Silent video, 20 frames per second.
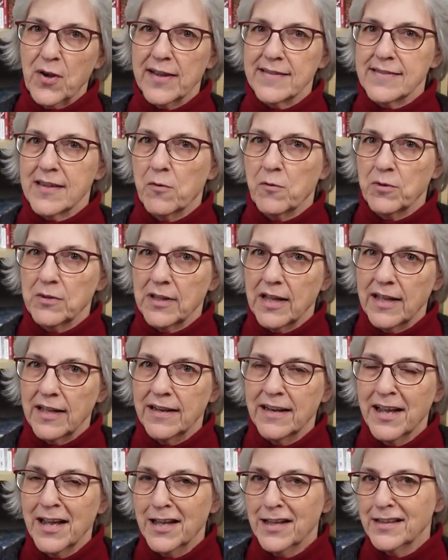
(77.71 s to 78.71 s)
I said, well,
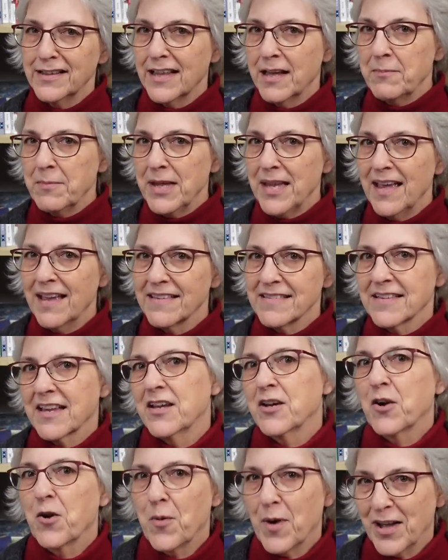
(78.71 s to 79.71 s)
let me ask
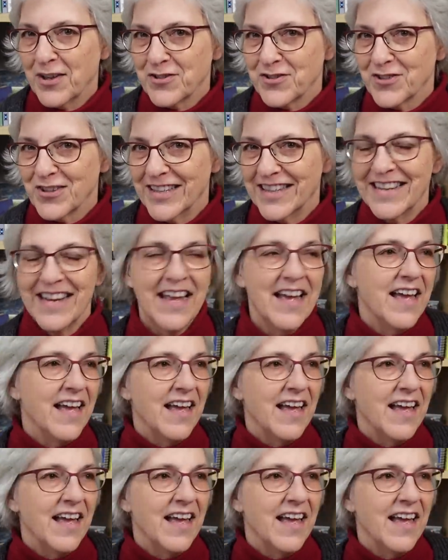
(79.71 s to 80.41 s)
it a question.